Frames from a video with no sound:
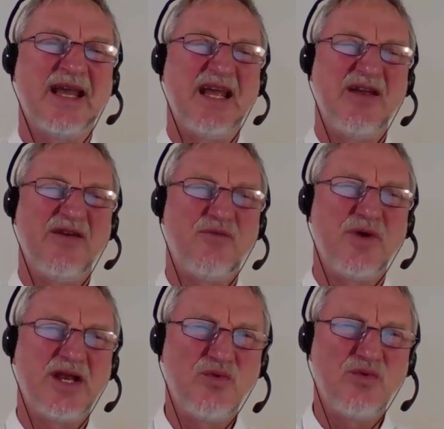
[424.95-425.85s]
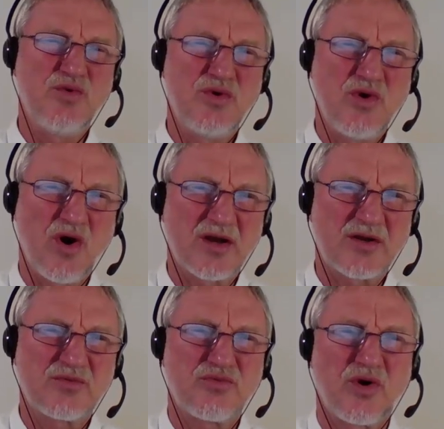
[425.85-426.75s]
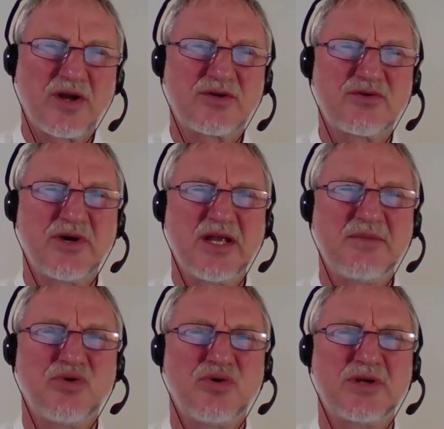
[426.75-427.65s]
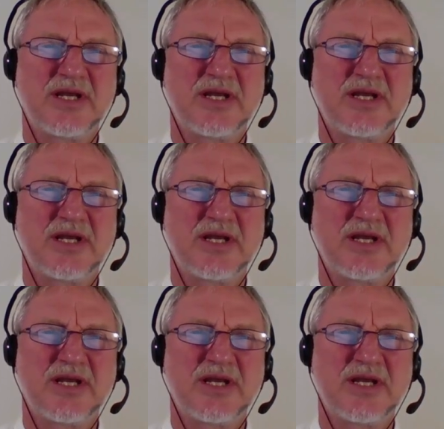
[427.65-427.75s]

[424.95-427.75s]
If we do not want to input